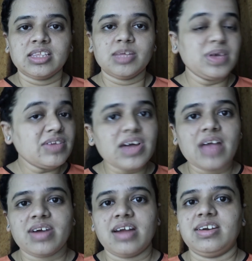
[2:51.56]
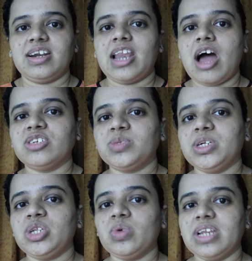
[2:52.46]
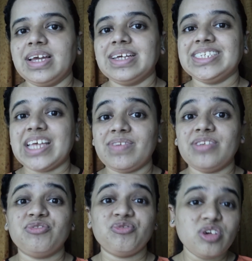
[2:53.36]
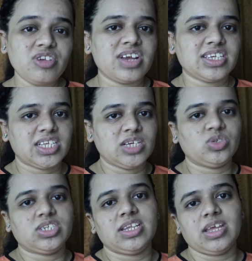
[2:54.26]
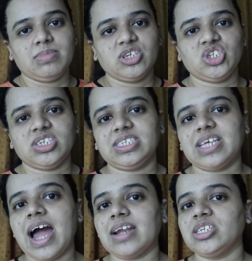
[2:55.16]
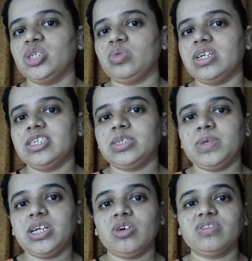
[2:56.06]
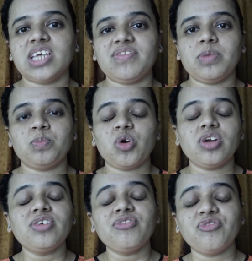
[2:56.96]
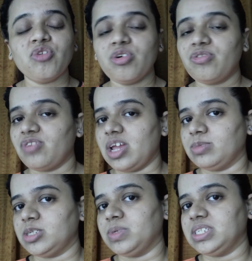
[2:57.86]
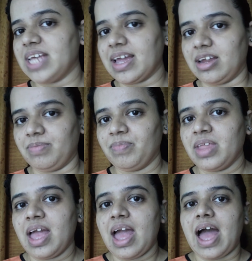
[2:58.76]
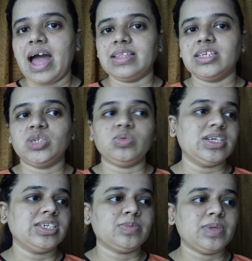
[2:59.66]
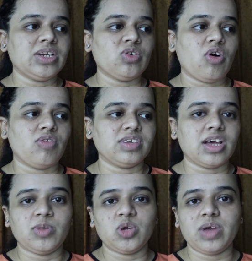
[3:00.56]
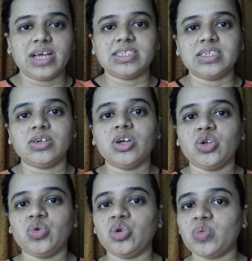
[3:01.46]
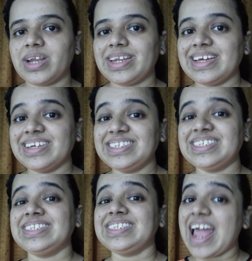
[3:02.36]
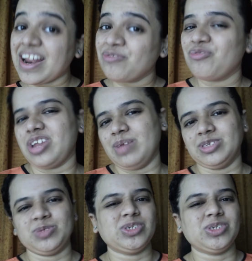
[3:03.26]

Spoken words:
The B500 allows me to click 7 full resolution images at a shooting speed of 7.4 frames per second. And the shooting speed of WX220 is 10 frames per